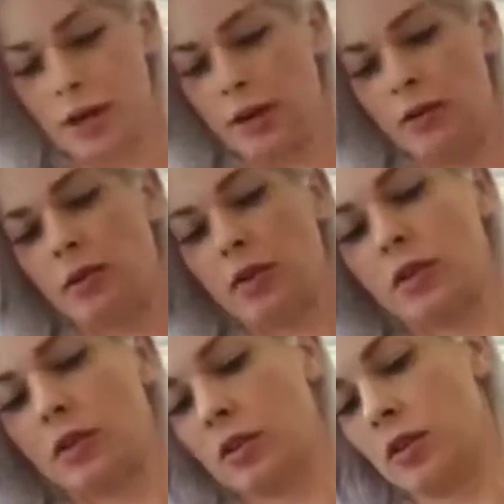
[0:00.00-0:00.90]
out
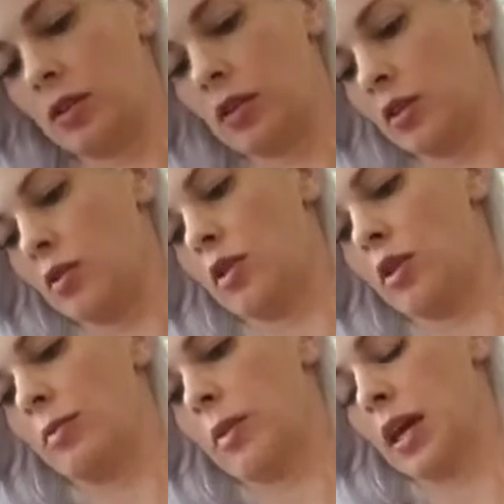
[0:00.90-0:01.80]
onto our
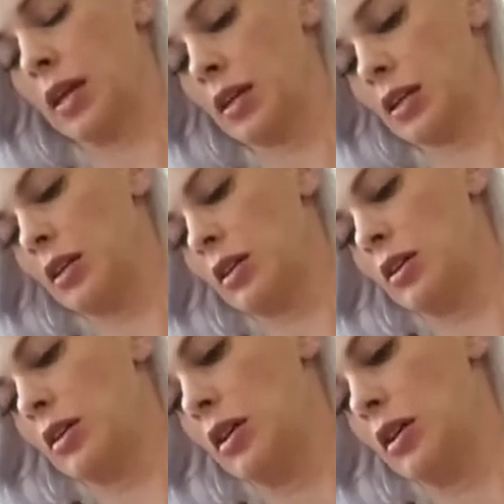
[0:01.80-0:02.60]
mat here.